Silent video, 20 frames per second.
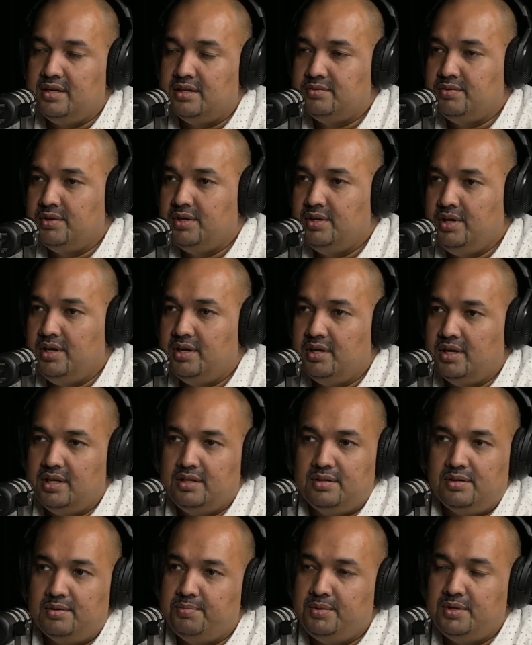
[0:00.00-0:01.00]
That's why you need
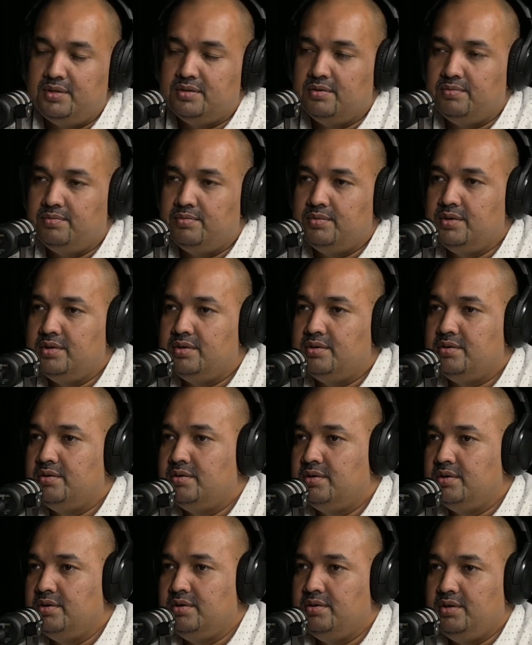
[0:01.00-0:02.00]
either a piece of wood
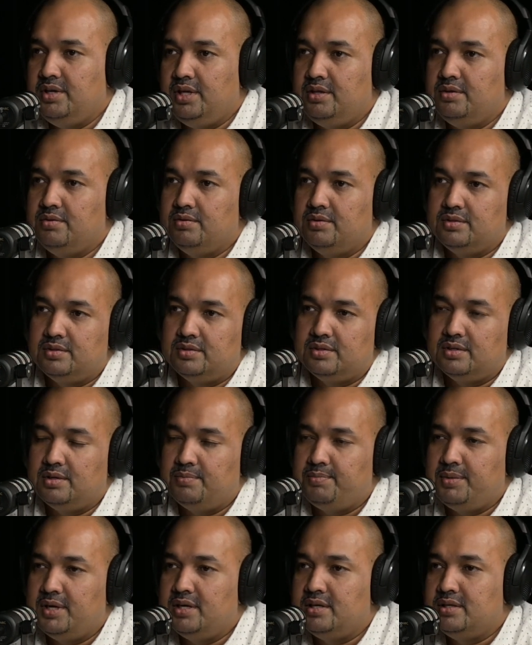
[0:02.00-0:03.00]
or you need those
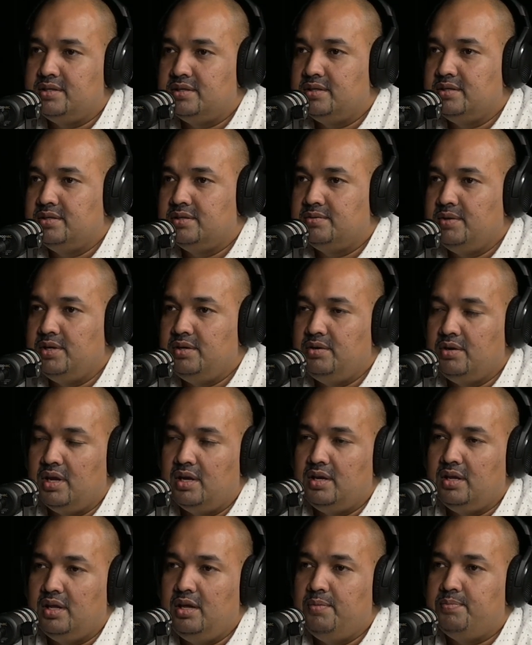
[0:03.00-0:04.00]
pedestals where you
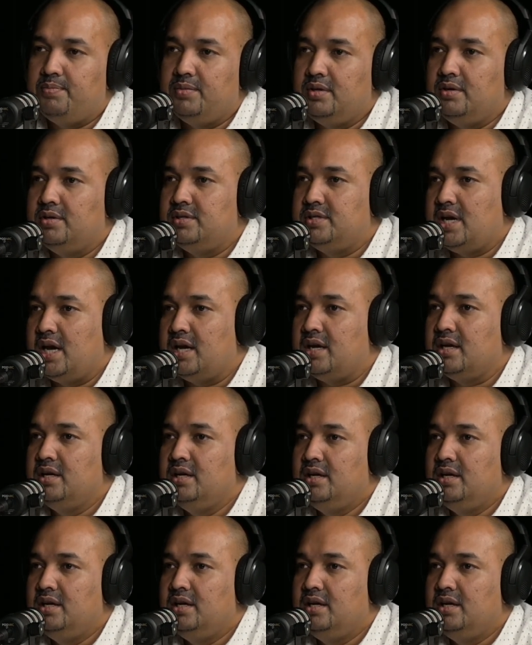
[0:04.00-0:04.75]
can keep your jack.